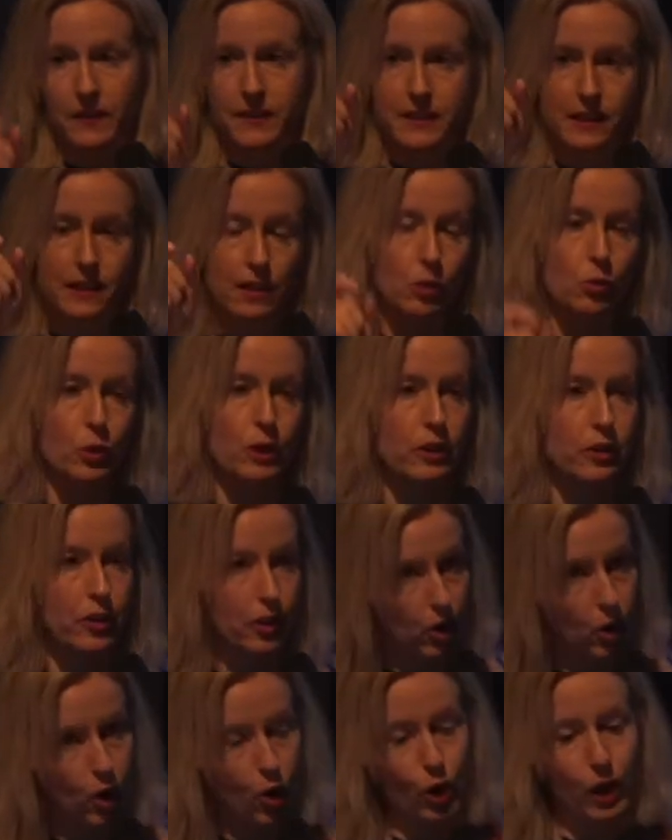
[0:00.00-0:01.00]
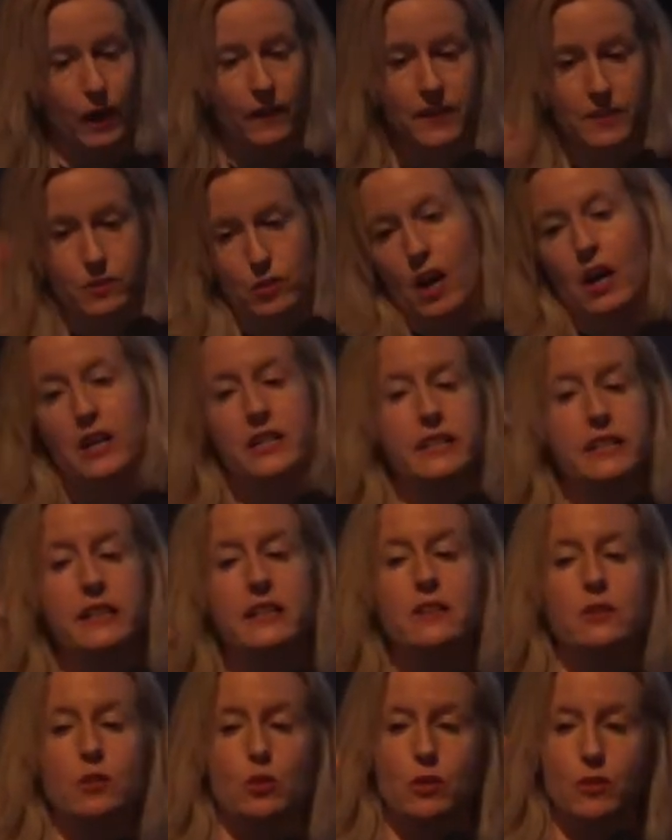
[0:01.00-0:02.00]
this little weird hole and this
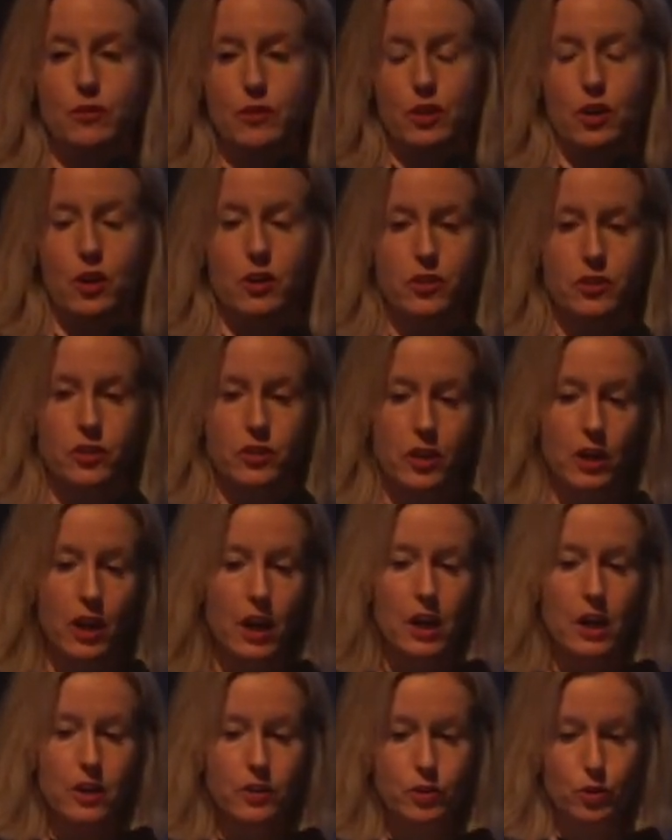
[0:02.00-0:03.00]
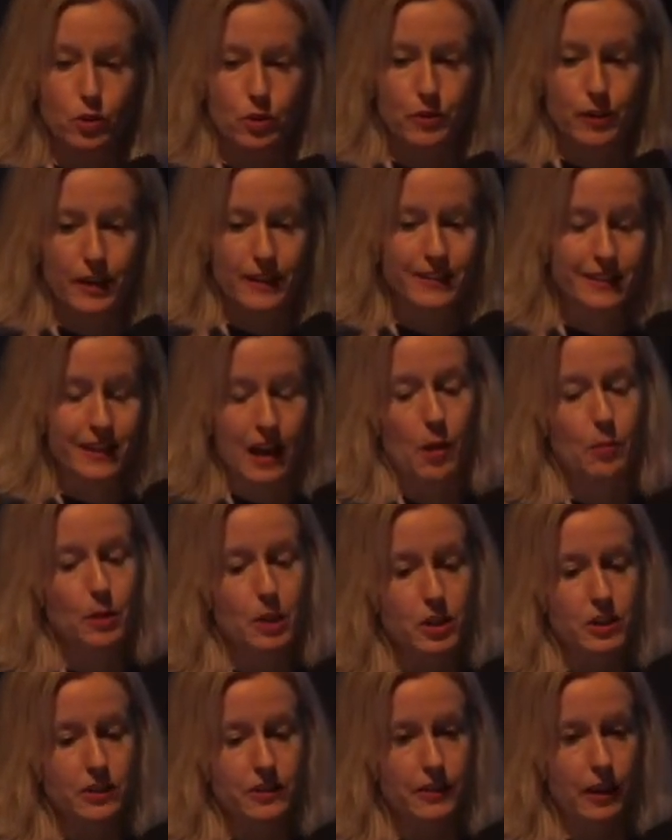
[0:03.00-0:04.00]
idea sort of starts to sort of
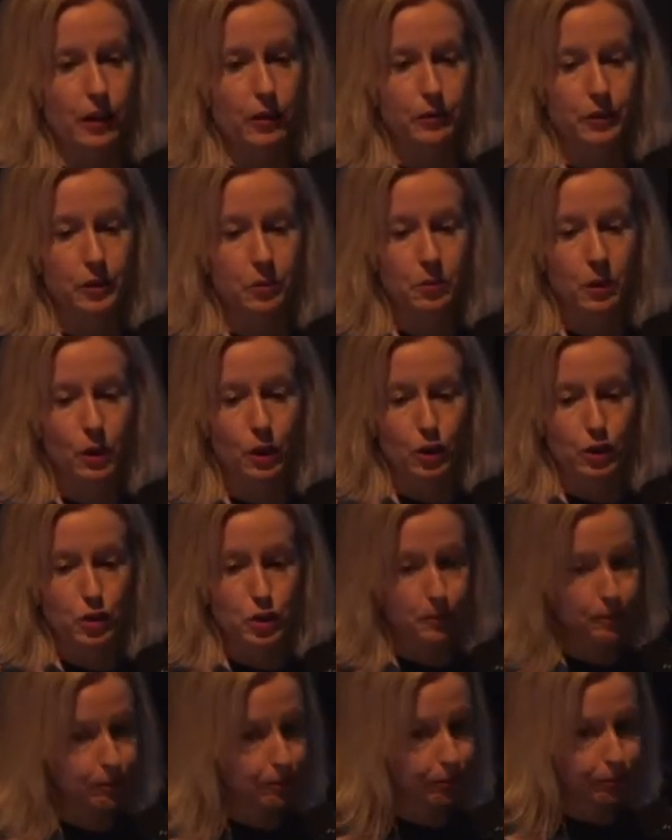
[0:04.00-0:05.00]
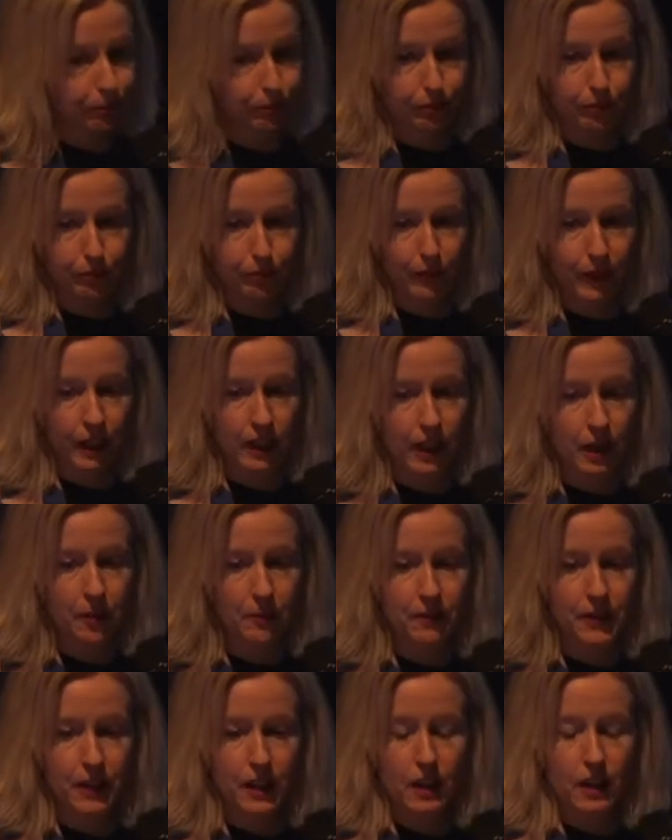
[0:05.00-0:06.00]
establish itself and emerge.
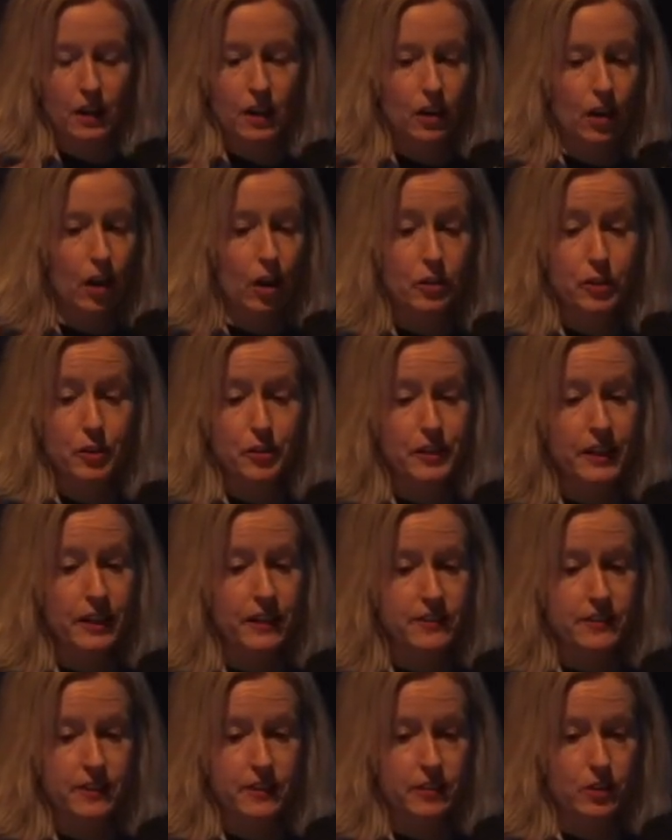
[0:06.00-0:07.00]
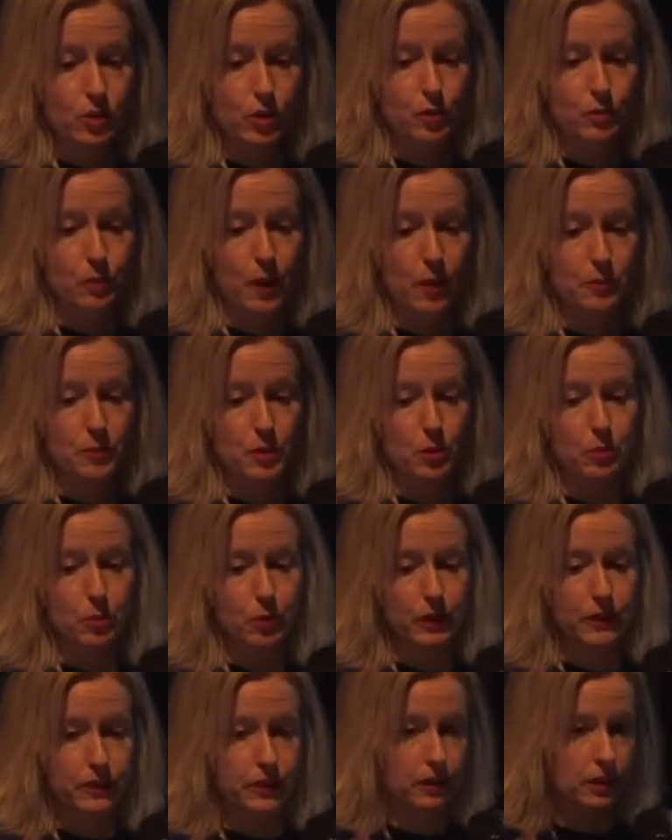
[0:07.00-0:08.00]
Um, other things that sort of popped up
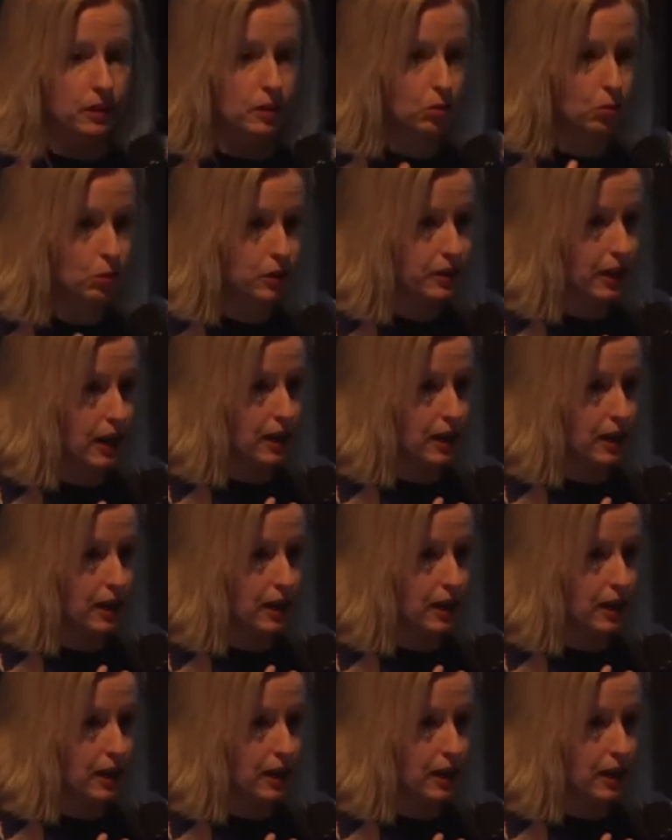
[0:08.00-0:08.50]
with the with the